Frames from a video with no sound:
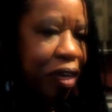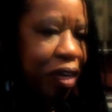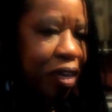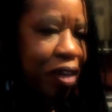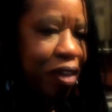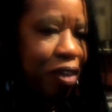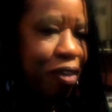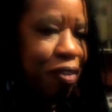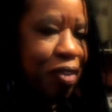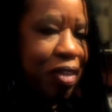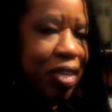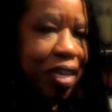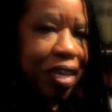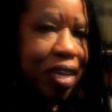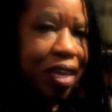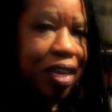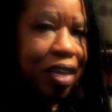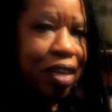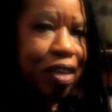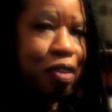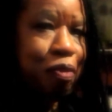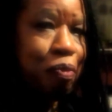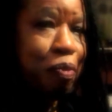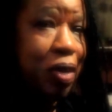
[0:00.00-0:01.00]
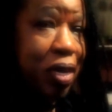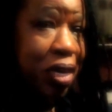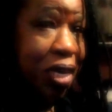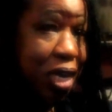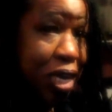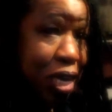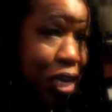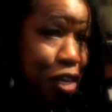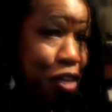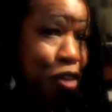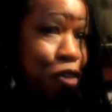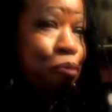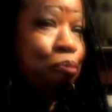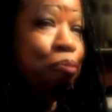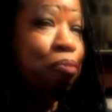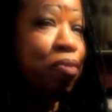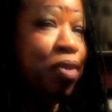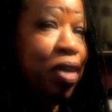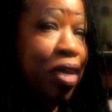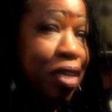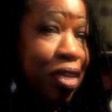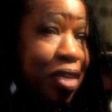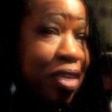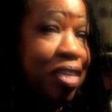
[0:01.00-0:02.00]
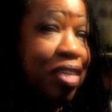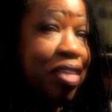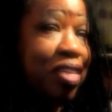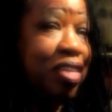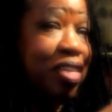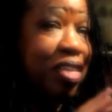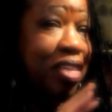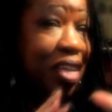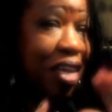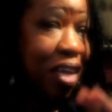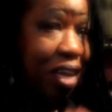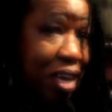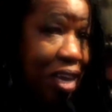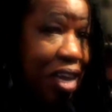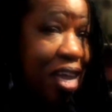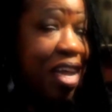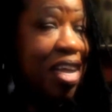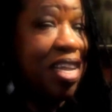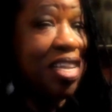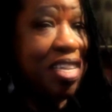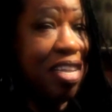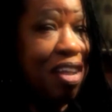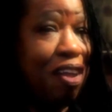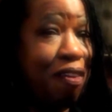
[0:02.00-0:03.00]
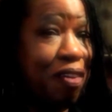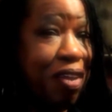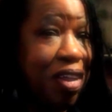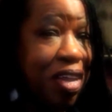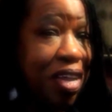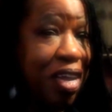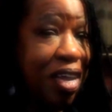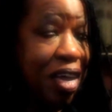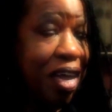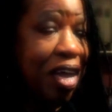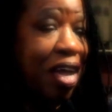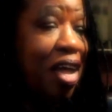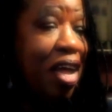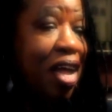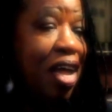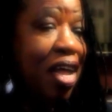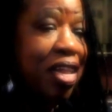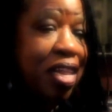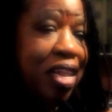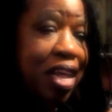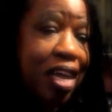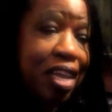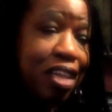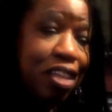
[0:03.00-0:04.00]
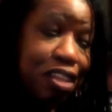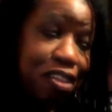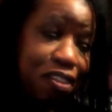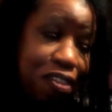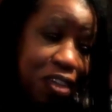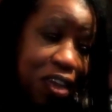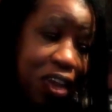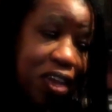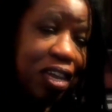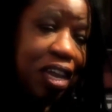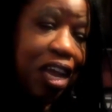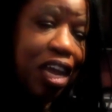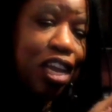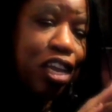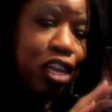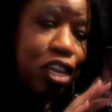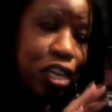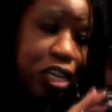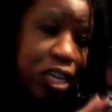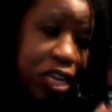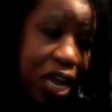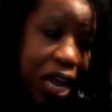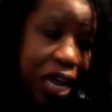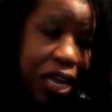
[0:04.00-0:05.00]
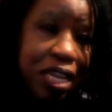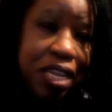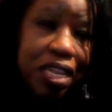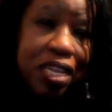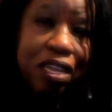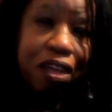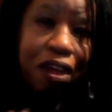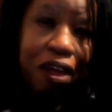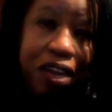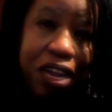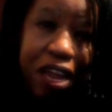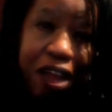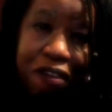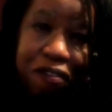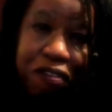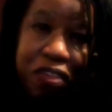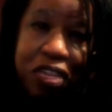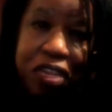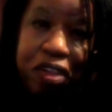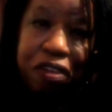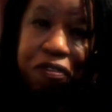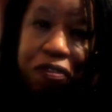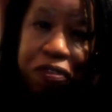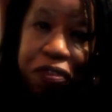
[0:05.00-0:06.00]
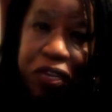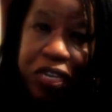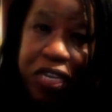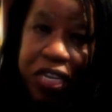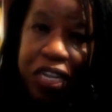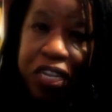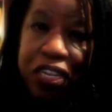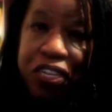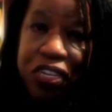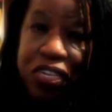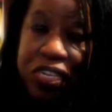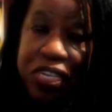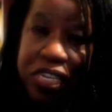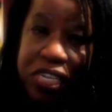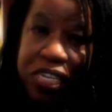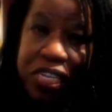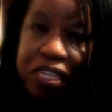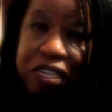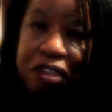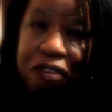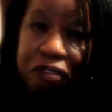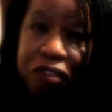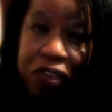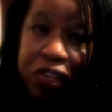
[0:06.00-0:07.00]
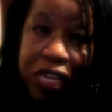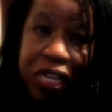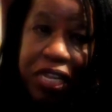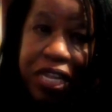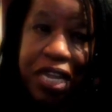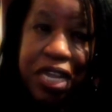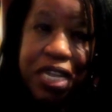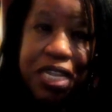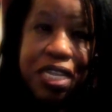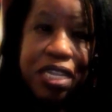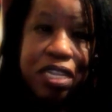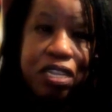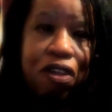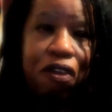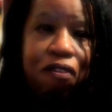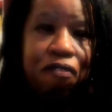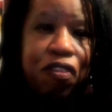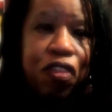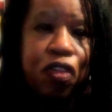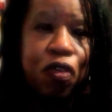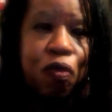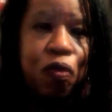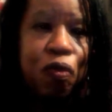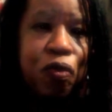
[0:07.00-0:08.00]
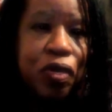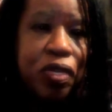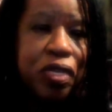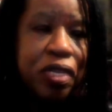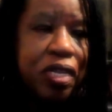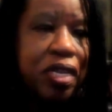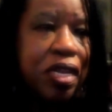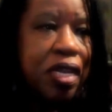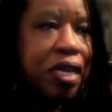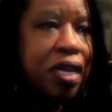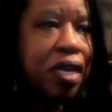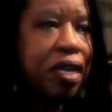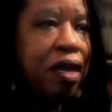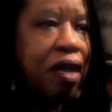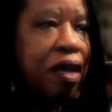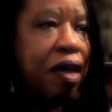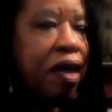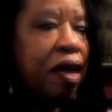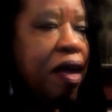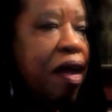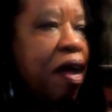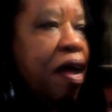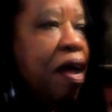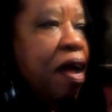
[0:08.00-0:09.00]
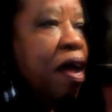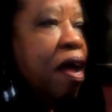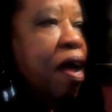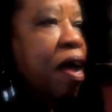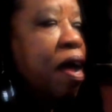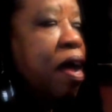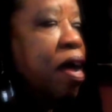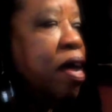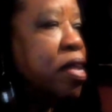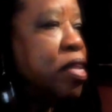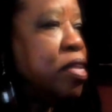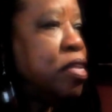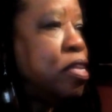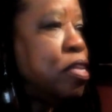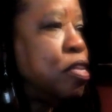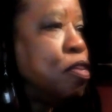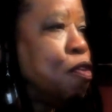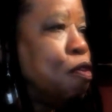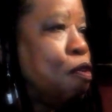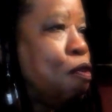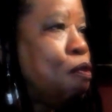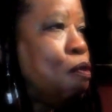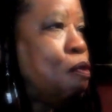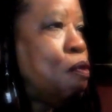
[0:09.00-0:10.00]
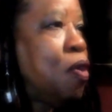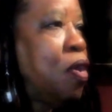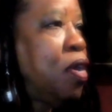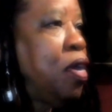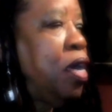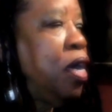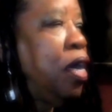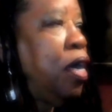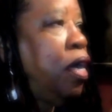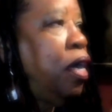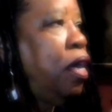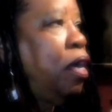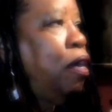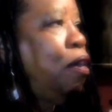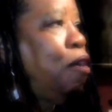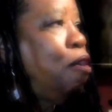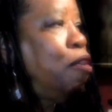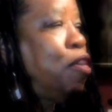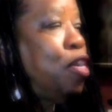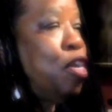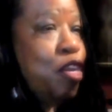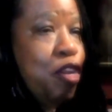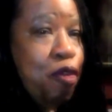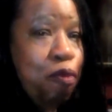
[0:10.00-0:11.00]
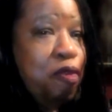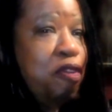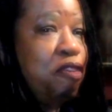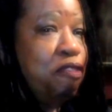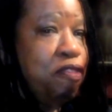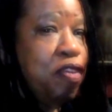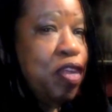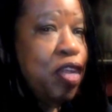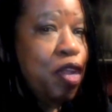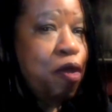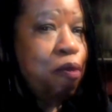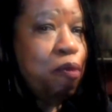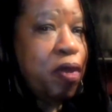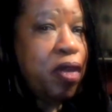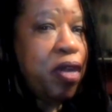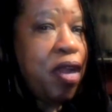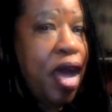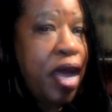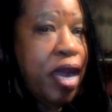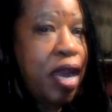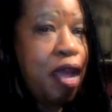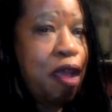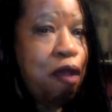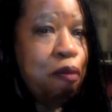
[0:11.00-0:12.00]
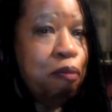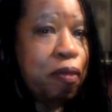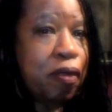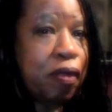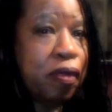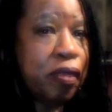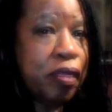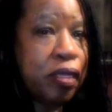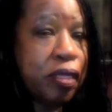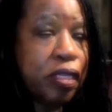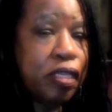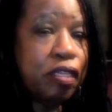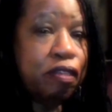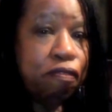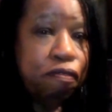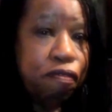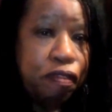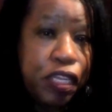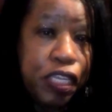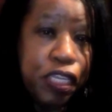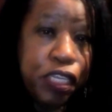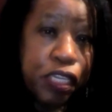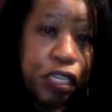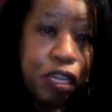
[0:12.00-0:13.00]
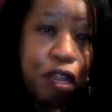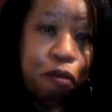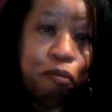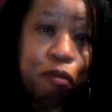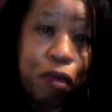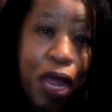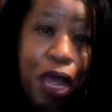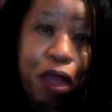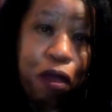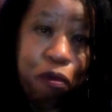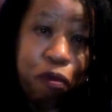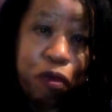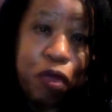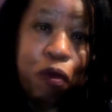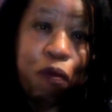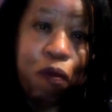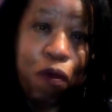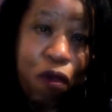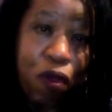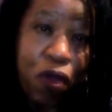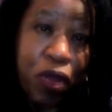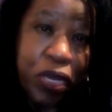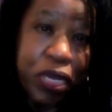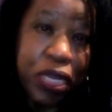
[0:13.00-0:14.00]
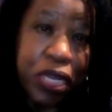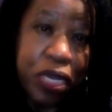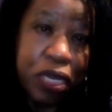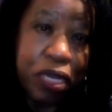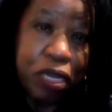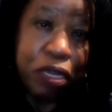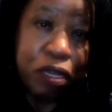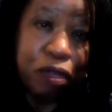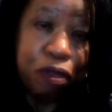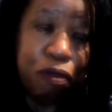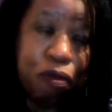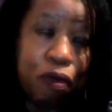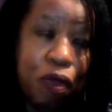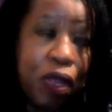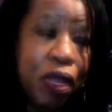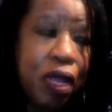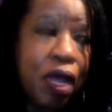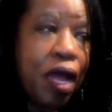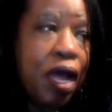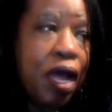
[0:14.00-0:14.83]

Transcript: you see, because one teacher brings the class out here. They they take they have several teachers and several classes over the course of the day, and so uh, we really were not able to reach them like we wanted to.